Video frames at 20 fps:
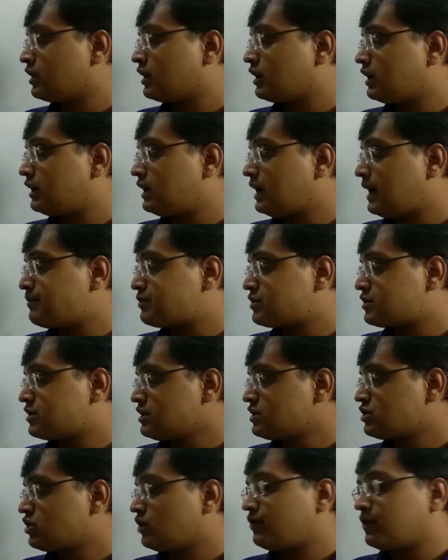In
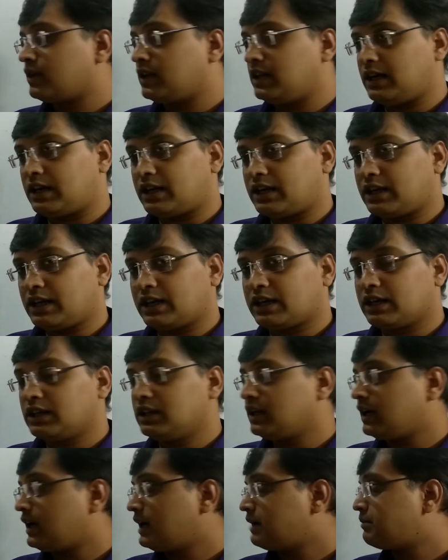absence of
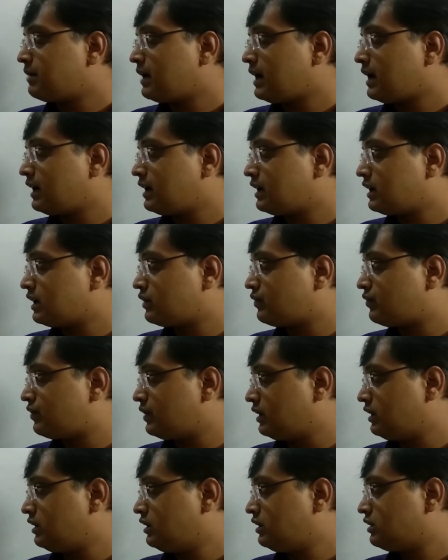electrical and magnetic
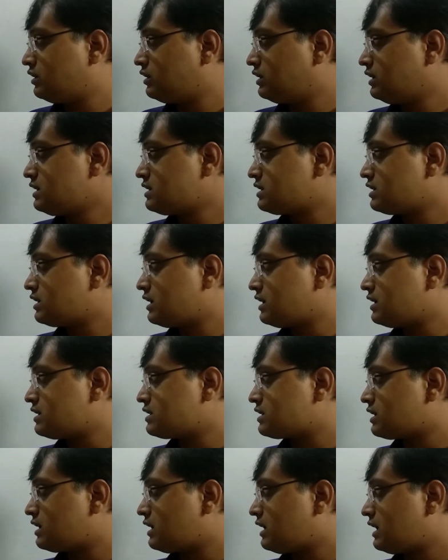field, these
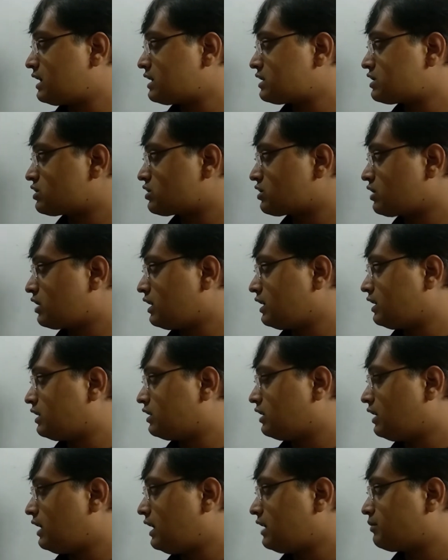rays are strike
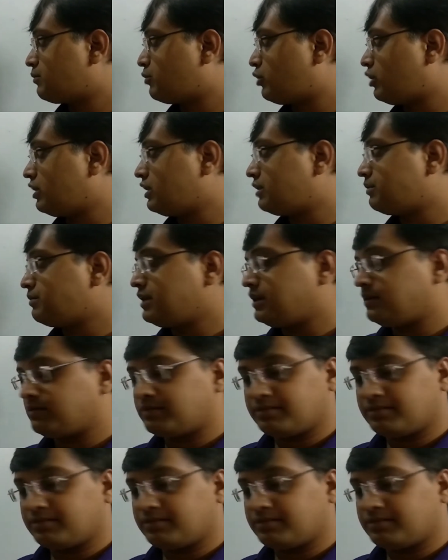at point B.